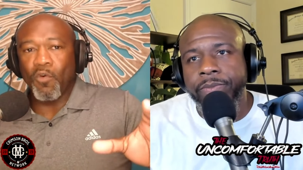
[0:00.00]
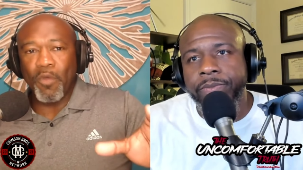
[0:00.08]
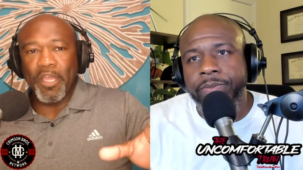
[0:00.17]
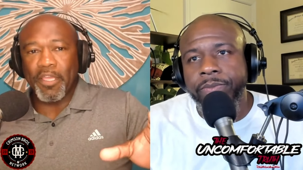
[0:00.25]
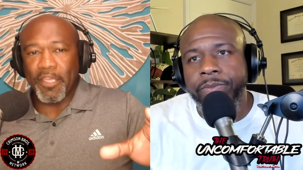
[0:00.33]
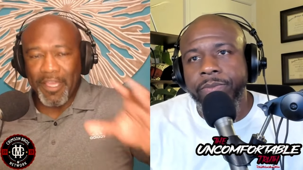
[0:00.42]

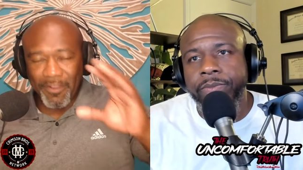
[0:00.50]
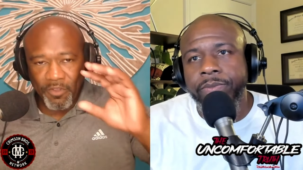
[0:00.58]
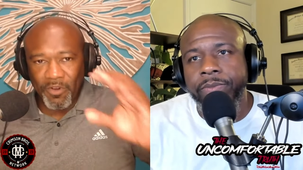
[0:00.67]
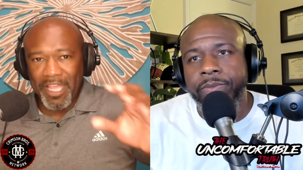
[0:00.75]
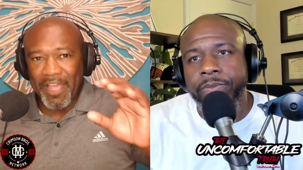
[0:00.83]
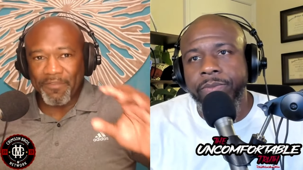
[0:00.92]
Speaker 1: way. Yeah, you
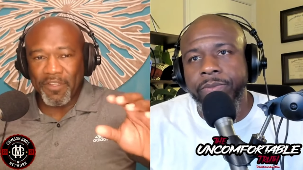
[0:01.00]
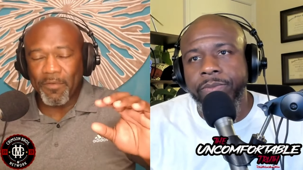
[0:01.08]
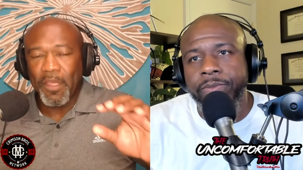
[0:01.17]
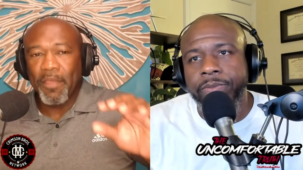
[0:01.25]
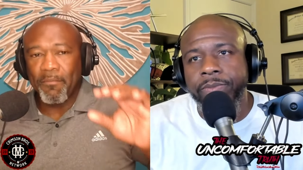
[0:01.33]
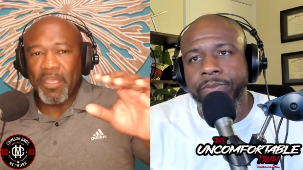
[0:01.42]
don't have to
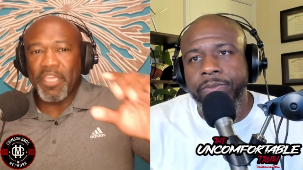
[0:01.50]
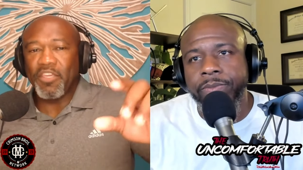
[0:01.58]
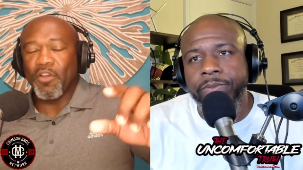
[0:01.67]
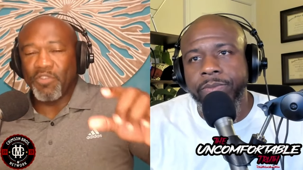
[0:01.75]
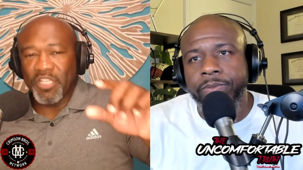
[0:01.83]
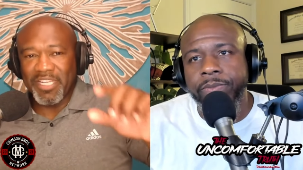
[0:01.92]
be in
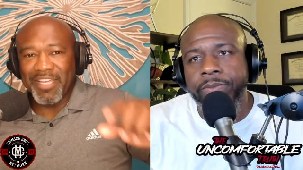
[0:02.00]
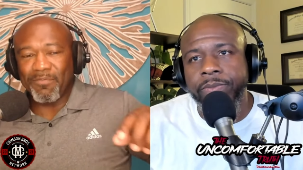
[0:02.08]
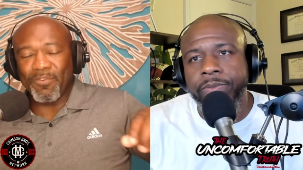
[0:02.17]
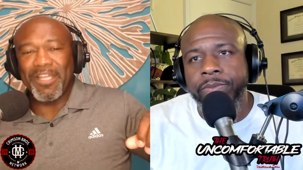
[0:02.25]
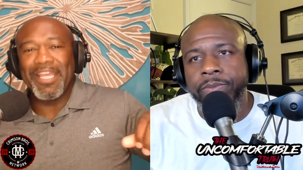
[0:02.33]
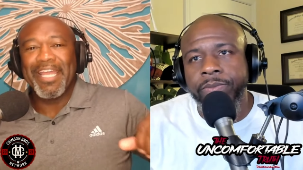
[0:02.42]
your
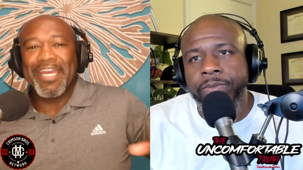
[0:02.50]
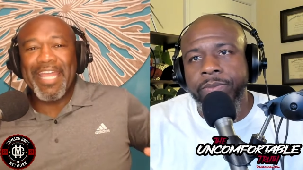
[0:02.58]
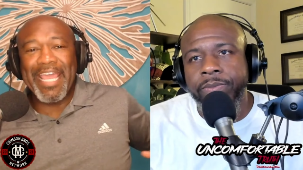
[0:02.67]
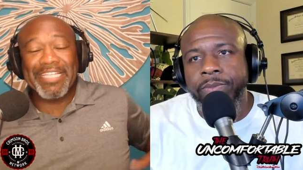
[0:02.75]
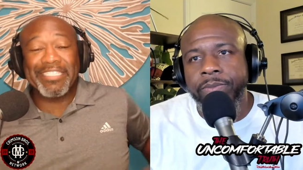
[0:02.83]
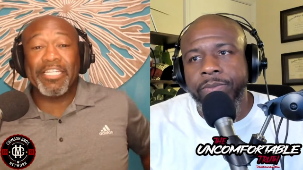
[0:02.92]
delivery
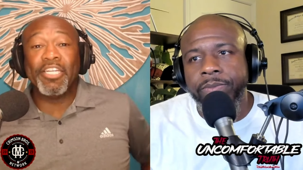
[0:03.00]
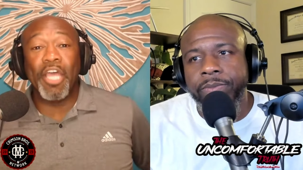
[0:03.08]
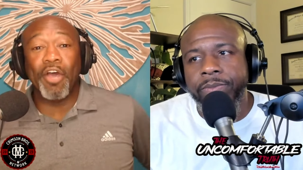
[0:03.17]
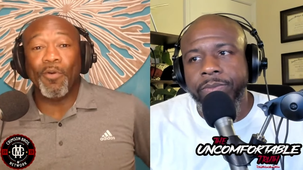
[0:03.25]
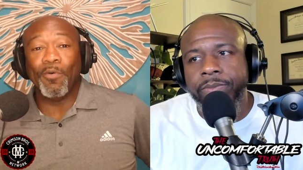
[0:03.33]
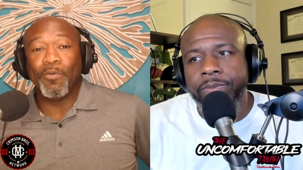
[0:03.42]
nasty.
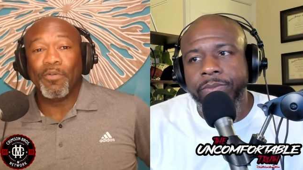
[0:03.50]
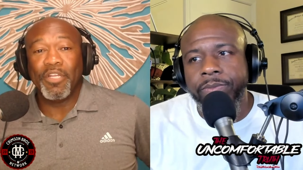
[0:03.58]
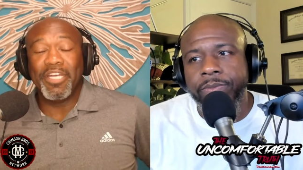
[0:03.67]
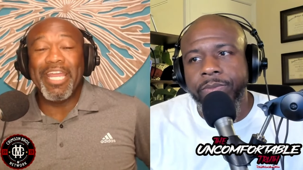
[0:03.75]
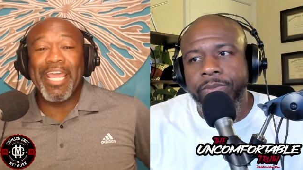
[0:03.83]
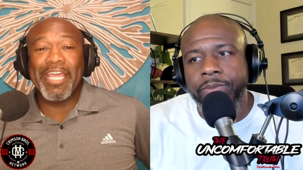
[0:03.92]
No,
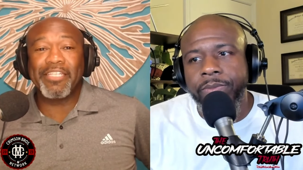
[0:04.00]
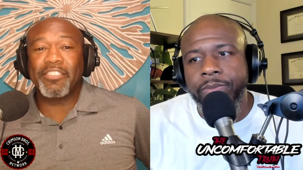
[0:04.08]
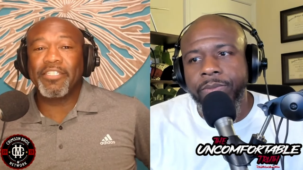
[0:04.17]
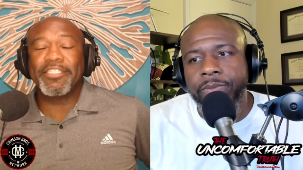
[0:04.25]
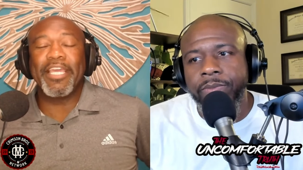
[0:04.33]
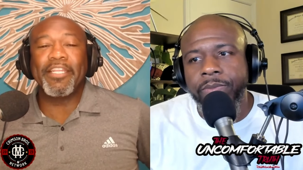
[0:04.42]

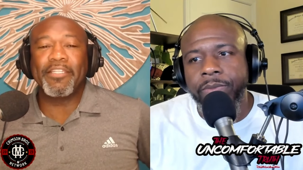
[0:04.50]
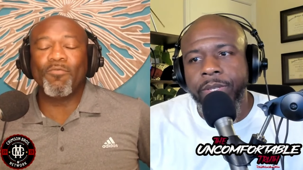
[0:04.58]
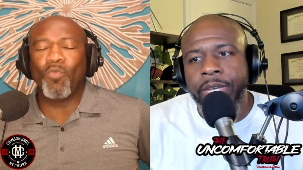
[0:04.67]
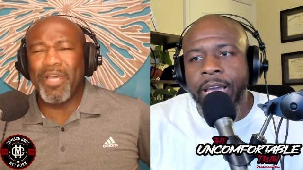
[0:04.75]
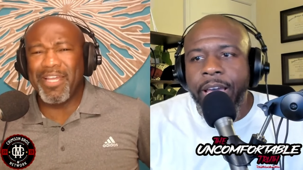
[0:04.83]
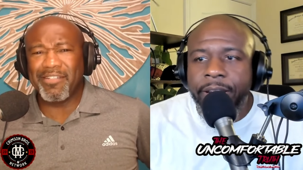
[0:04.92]
next, take
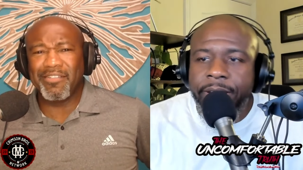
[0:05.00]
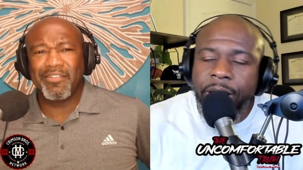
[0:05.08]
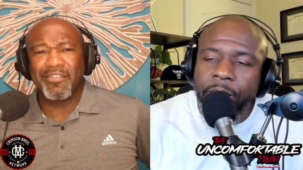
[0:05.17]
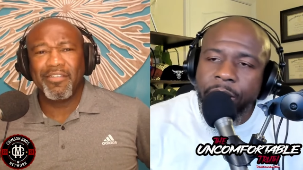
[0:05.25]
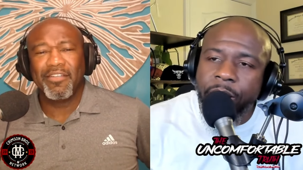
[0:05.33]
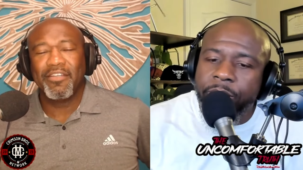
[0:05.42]
what?
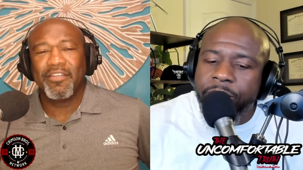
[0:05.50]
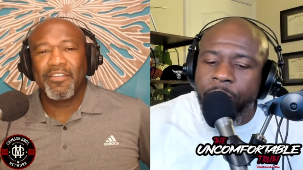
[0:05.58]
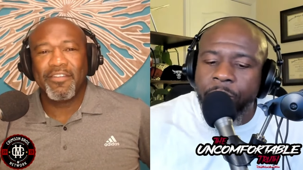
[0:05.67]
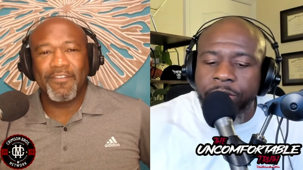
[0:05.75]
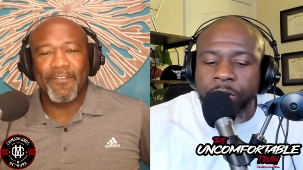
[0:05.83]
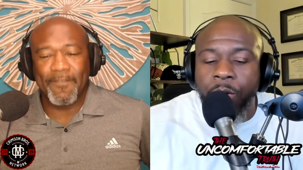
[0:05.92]
No, no.
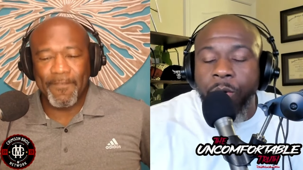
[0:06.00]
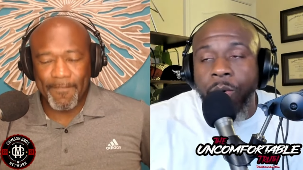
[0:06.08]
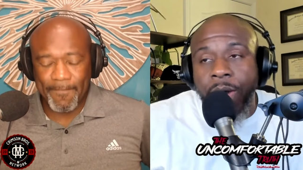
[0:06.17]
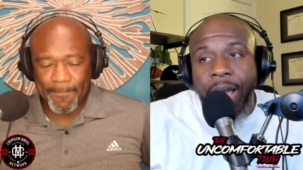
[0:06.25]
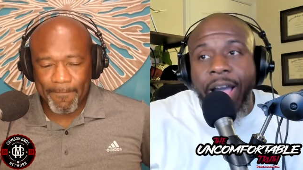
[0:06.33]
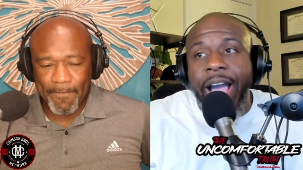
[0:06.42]
So,
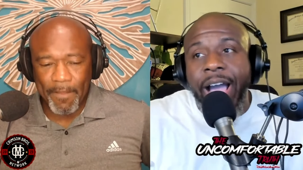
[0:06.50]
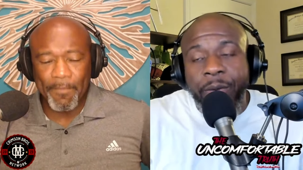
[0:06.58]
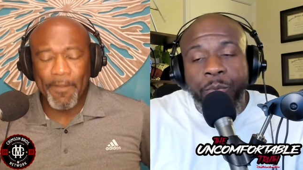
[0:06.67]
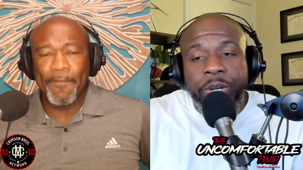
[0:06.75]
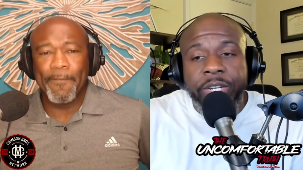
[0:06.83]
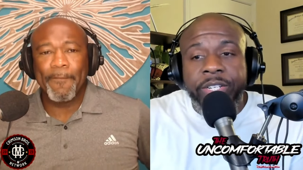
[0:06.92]
Speaker 2: so I,
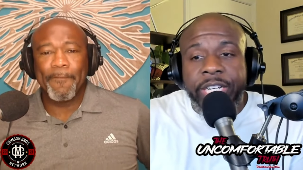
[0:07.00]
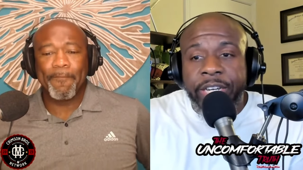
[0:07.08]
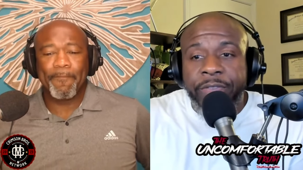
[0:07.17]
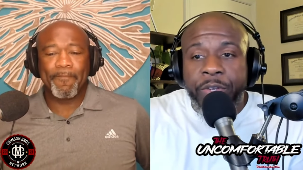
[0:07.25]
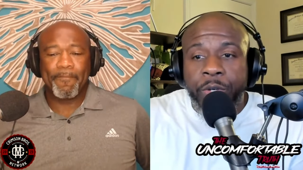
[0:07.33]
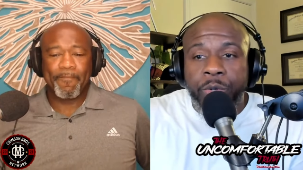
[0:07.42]
will
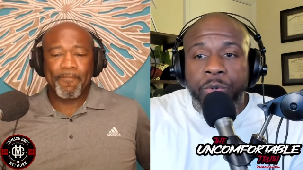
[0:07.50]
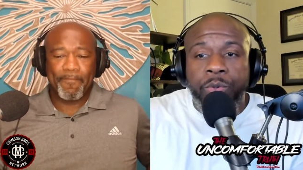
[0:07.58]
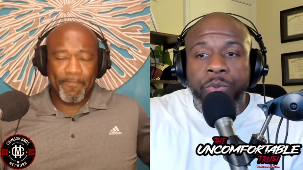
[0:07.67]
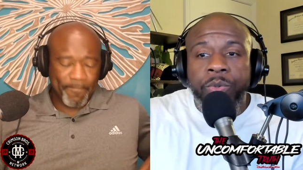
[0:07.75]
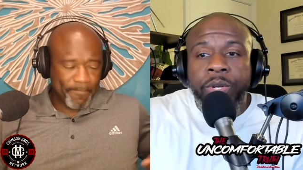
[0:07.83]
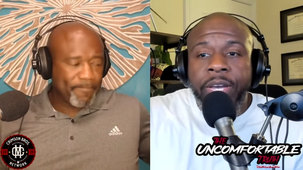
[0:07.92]
give
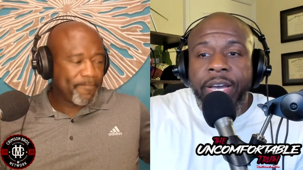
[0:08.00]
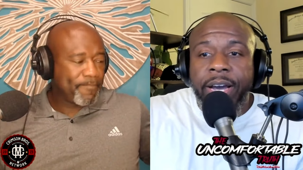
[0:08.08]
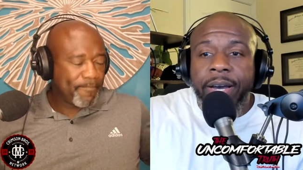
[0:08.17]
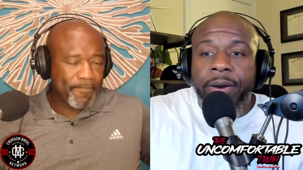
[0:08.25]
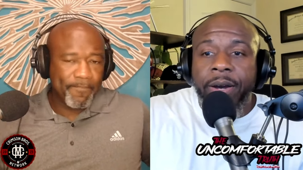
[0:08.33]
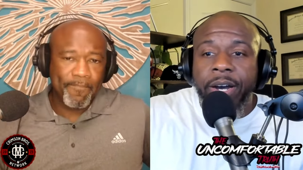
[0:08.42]
you
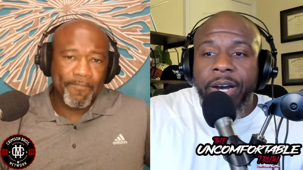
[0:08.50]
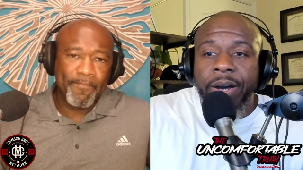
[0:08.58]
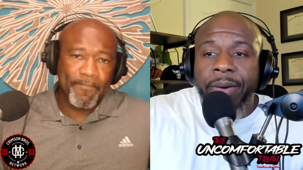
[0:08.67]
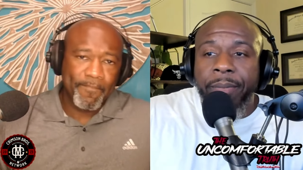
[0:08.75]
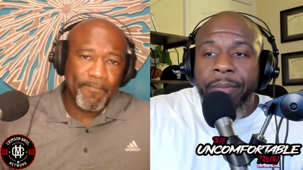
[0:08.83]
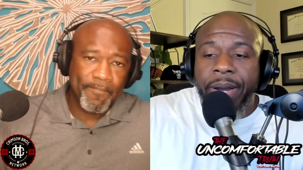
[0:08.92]

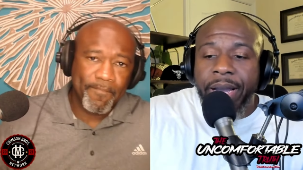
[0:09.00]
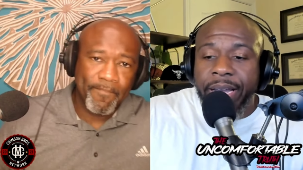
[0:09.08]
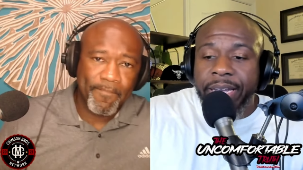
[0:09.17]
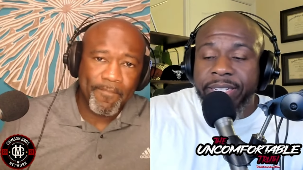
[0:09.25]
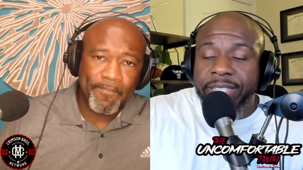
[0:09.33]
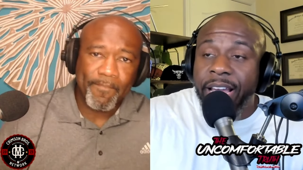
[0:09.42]
uh,
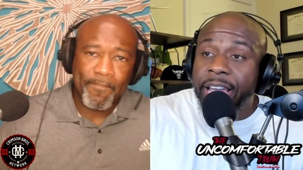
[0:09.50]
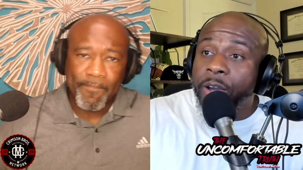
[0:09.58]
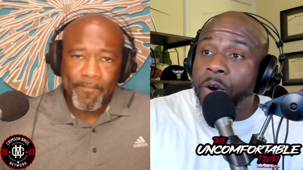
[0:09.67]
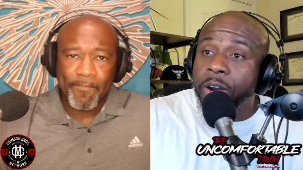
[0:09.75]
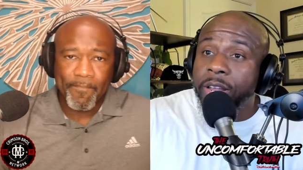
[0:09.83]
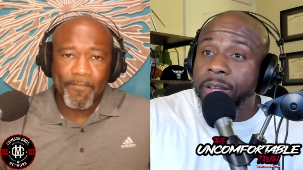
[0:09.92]
my
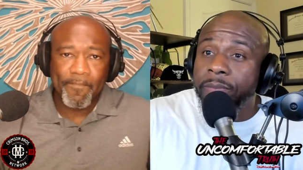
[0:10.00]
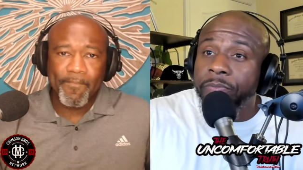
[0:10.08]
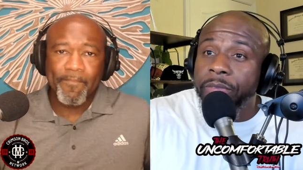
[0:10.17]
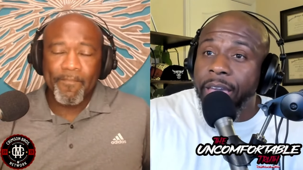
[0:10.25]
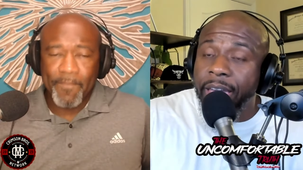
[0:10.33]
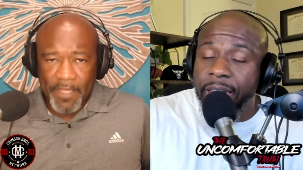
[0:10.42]
take on it
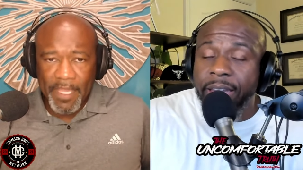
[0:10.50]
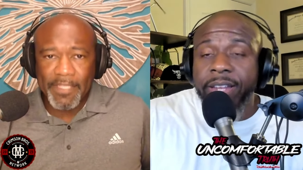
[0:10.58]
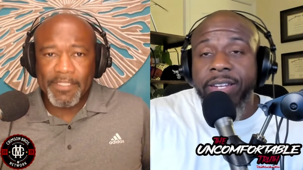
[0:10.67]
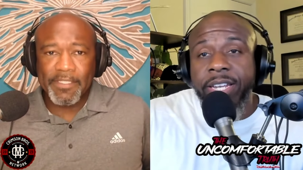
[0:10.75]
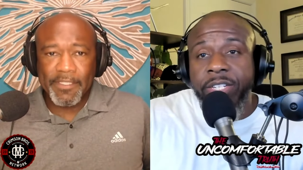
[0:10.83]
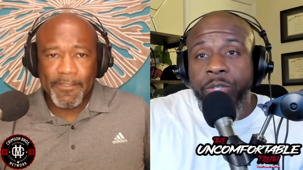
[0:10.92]
and
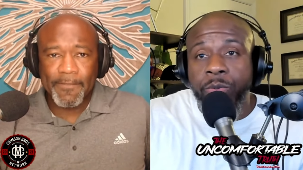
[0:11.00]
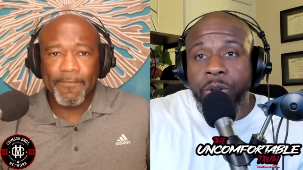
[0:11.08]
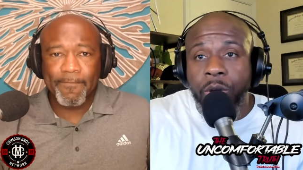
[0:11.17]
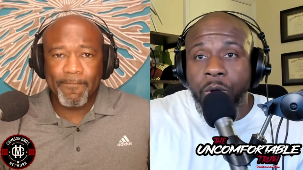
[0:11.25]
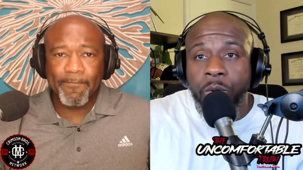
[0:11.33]
yes. let you know